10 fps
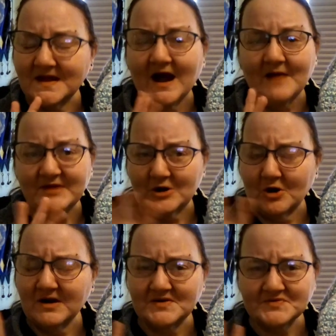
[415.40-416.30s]
I mean,
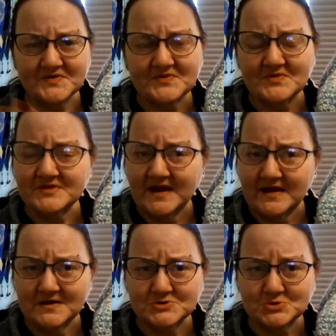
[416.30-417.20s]
our house is only
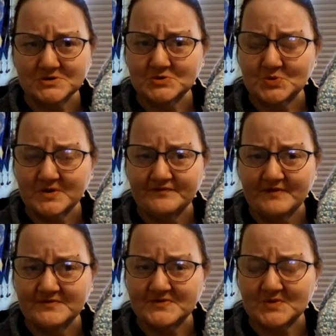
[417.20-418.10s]

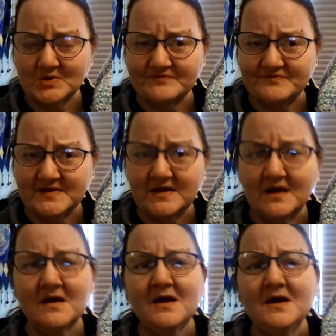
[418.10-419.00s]
825 square feet,
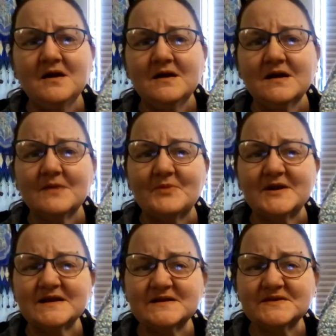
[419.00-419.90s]
but
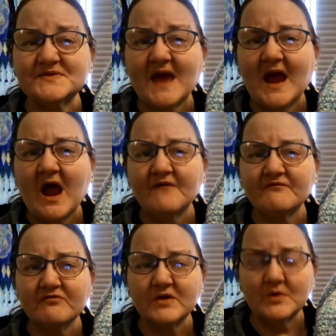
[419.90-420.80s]

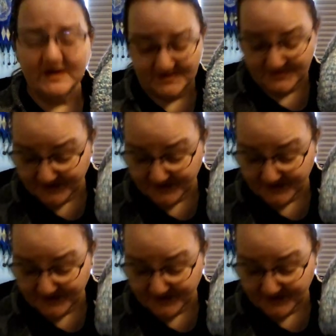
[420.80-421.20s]
it is